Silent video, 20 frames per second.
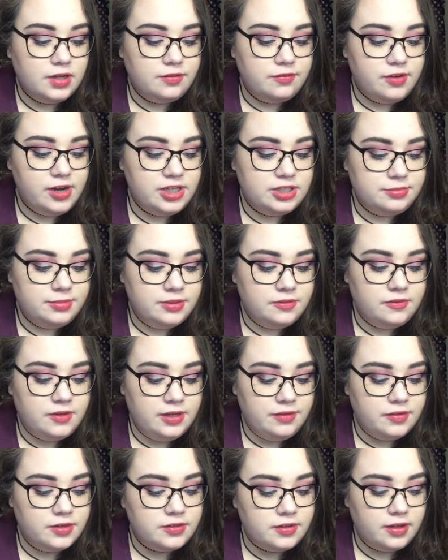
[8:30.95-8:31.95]
fresh mint
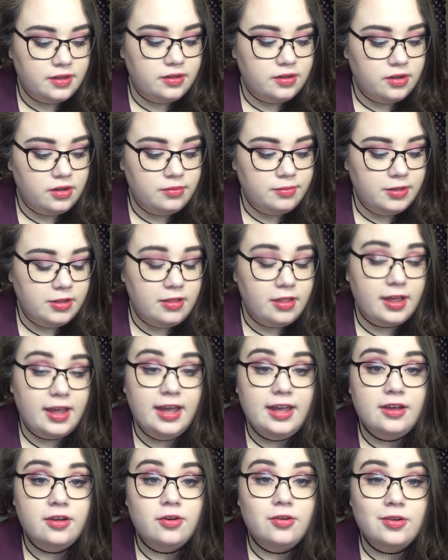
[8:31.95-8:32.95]
flavour, thank god, because I
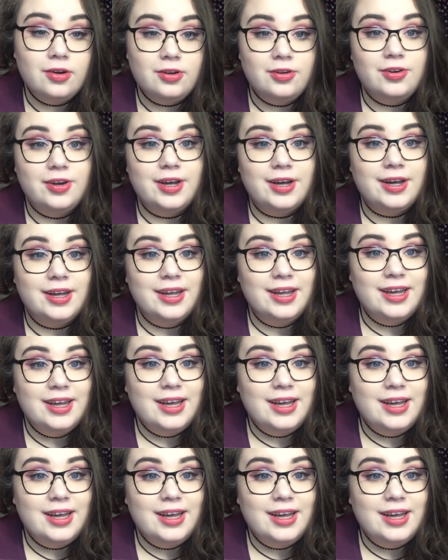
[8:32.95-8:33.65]
hate coconut oil.